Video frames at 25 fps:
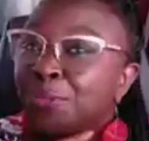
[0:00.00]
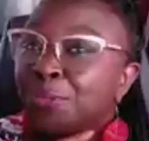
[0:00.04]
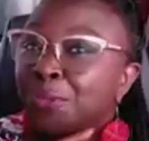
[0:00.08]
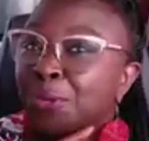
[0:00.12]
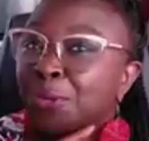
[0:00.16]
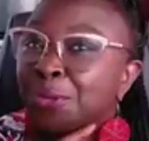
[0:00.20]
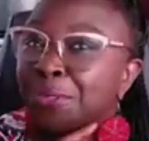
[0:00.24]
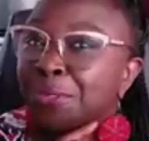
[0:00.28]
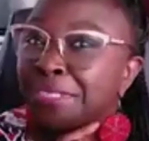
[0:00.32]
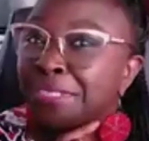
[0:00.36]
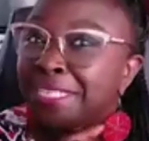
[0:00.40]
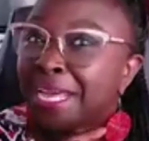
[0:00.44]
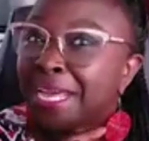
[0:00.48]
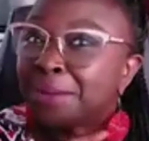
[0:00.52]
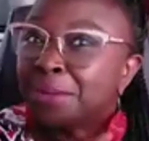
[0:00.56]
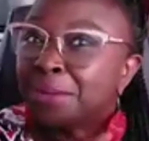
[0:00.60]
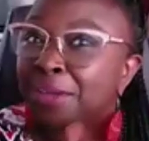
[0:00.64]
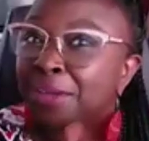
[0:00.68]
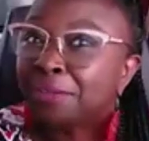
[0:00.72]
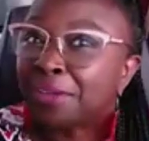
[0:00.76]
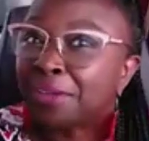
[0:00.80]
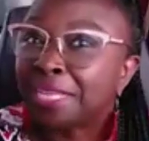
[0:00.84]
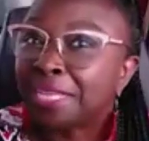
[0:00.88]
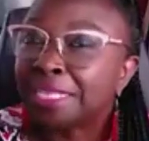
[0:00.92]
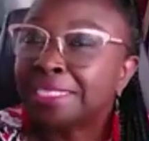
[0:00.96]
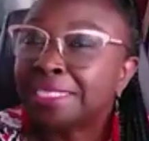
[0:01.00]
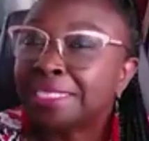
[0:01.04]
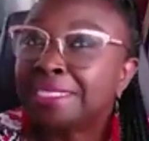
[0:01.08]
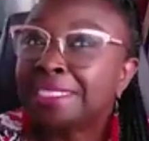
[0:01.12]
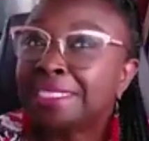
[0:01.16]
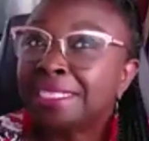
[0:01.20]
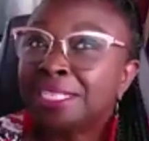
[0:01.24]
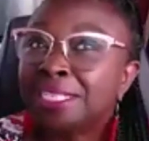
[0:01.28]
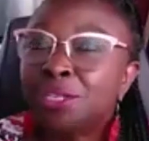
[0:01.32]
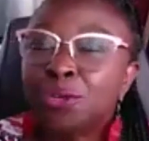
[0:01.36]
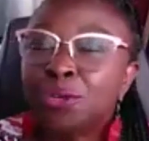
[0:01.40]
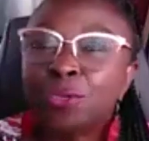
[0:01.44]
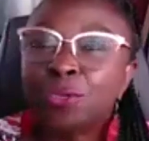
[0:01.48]
you sign me up, I
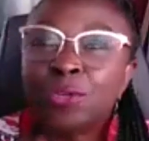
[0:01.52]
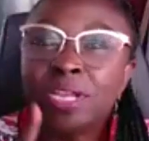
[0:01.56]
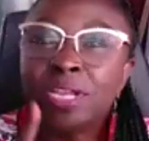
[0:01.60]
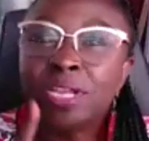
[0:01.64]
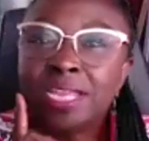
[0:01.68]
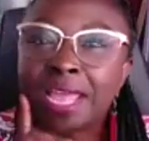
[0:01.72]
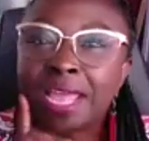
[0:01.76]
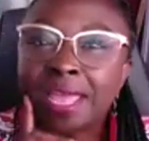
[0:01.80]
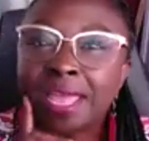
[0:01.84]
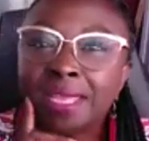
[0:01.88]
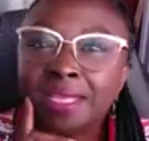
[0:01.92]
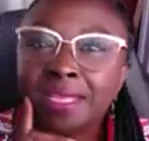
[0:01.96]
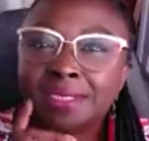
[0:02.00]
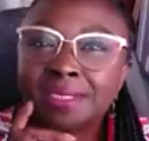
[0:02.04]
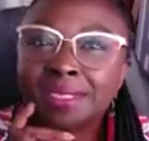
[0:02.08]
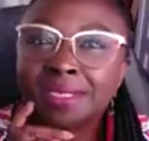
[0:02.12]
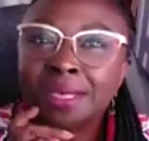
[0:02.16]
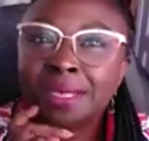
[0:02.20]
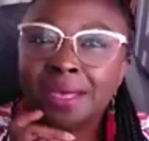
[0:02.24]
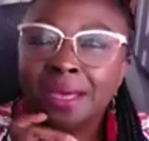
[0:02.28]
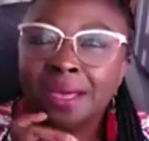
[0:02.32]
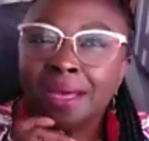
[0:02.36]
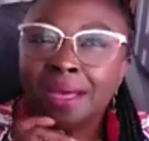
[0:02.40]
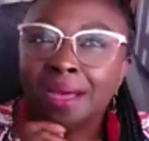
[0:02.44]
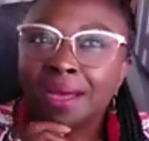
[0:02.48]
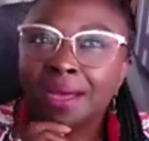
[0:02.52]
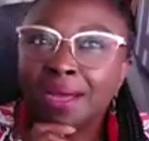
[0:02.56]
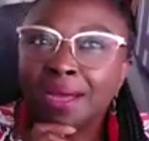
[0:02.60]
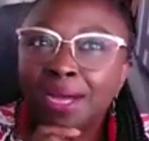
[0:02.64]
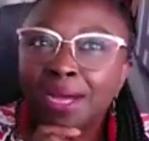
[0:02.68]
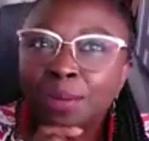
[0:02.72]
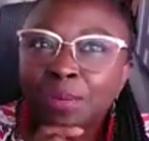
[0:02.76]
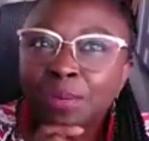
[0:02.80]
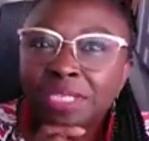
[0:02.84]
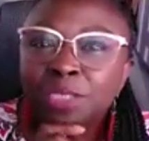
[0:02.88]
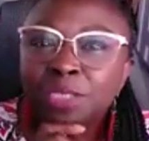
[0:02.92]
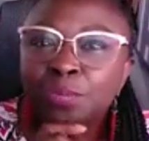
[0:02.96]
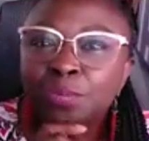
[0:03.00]
did create
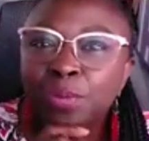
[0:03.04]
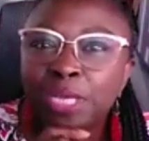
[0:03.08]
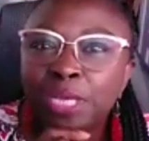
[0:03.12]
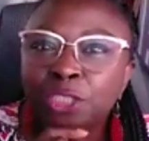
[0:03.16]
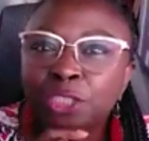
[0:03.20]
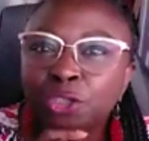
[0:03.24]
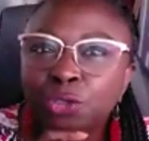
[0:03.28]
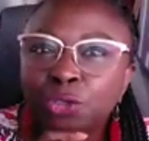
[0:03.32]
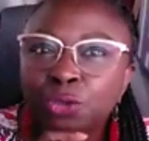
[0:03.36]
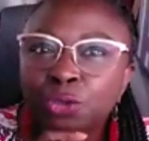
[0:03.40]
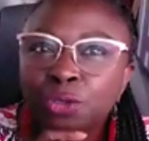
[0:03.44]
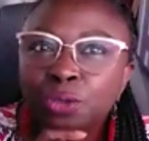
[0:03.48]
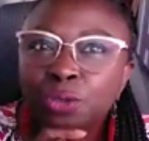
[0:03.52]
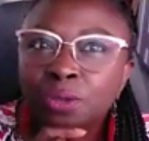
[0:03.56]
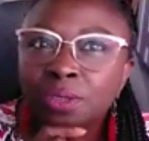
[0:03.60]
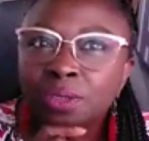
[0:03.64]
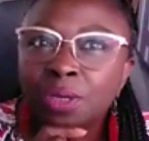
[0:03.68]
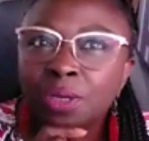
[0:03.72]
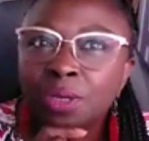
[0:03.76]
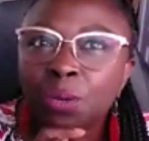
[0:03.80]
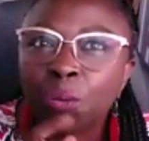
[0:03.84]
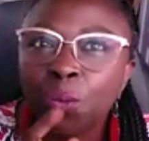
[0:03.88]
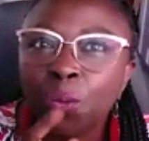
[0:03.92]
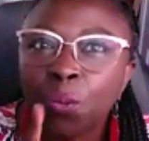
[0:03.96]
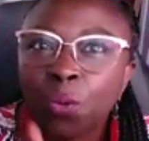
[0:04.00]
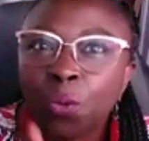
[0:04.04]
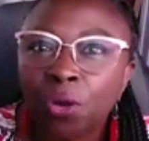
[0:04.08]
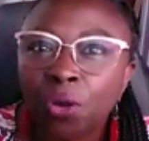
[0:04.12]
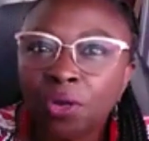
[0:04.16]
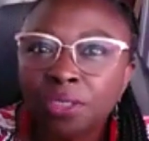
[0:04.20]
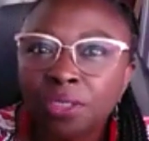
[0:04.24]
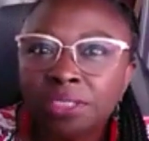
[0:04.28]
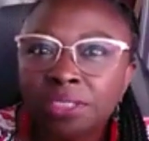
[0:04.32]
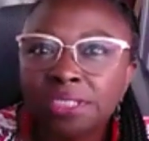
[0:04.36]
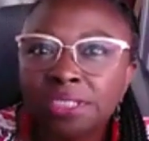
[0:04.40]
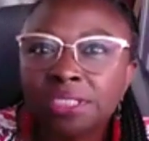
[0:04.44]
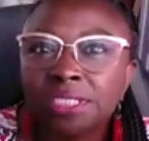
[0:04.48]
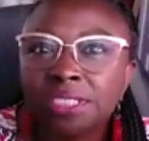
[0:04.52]
a special
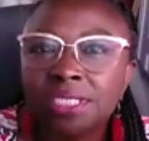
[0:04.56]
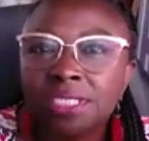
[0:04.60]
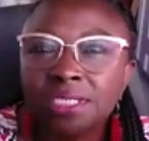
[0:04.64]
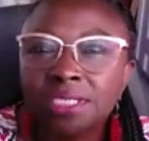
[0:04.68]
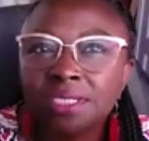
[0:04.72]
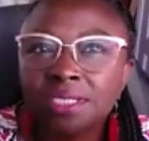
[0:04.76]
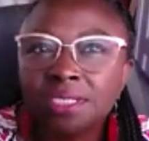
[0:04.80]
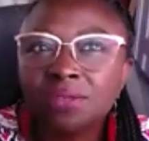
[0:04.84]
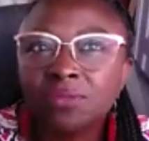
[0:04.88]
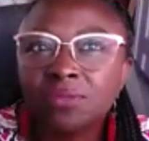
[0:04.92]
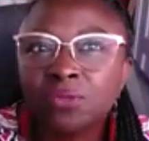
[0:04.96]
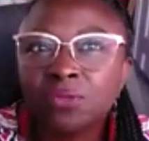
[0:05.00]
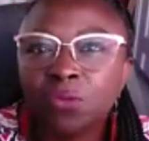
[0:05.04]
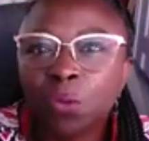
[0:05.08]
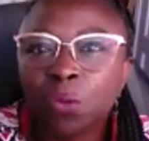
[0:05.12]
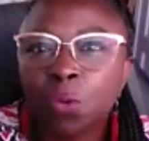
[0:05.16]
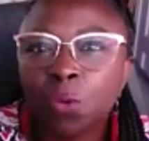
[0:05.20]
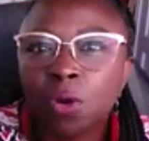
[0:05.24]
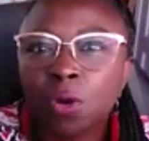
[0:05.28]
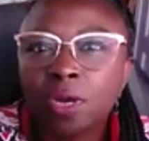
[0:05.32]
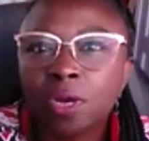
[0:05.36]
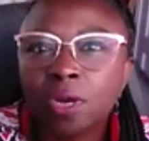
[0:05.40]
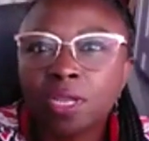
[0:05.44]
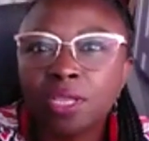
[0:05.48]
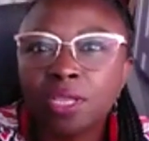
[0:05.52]
worksheet for